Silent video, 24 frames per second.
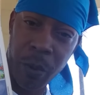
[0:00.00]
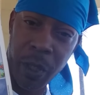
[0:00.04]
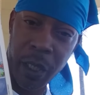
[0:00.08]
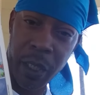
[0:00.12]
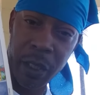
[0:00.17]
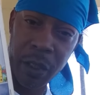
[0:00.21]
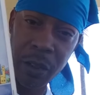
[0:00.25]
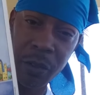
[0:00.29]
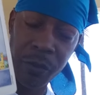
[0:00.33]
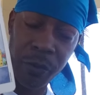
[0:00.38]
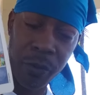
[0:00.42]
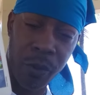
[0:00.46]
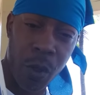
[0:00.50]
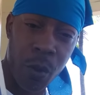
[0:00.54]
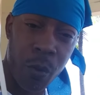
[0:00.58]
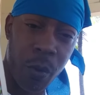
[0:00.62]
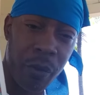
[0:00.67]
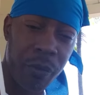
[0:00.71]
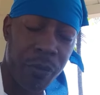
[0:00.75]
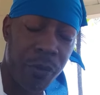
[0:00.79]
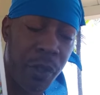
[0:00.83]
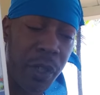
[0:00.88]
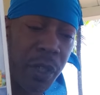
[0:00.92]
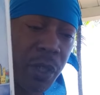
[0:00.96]
readings
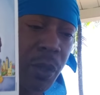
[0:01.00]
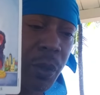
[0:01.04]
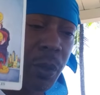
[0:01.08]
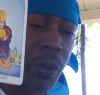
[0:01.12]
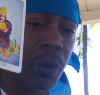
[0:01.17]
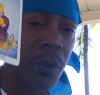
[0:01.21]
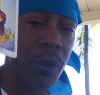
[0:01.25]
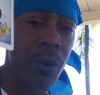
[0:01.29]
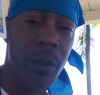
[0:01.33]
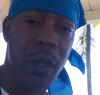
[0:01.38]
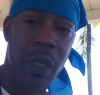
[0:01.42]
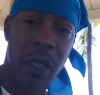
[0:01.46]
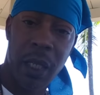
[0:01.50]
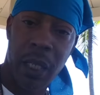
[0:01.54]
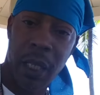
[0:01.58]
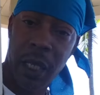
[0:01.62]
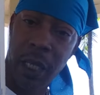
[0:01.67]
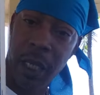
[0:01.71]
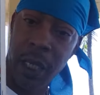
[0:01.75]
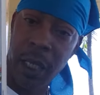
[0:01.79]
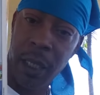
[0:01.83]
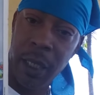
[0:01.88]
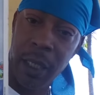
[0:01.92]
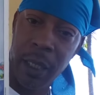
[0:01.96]
flowing for you
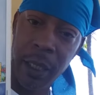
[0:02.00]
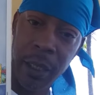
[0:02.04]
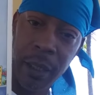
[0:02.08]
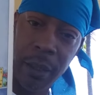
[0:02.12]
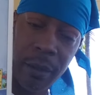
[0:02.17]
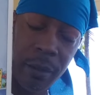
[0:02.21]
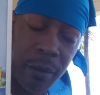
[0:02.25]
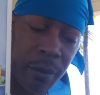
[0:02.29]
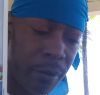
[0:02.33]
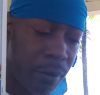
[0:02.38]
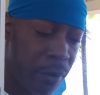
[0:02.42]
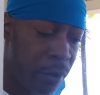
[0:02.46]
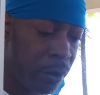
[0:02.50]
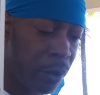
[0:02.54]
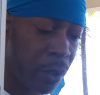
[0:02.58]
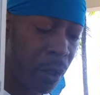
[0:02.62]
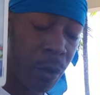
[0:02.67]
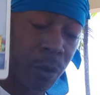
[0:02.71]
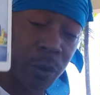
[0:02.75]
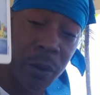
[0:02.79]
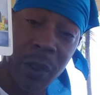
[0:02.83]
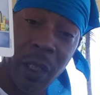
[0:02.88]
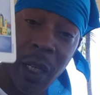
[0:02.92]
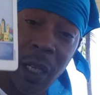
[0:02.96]
and, you
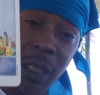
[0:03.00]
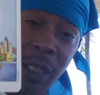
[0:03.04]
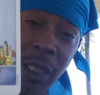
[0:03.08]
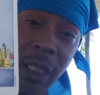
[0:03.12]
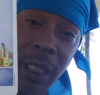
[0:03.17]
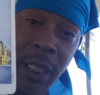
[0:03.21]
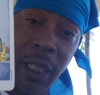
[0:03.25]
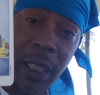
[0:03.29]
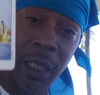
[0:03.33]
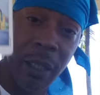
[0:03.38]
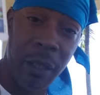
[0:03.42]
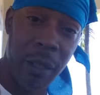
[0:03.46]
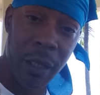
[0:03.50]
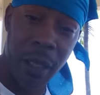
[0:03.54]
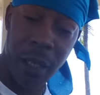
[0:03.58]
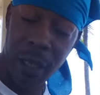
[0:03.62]
know, trying to eat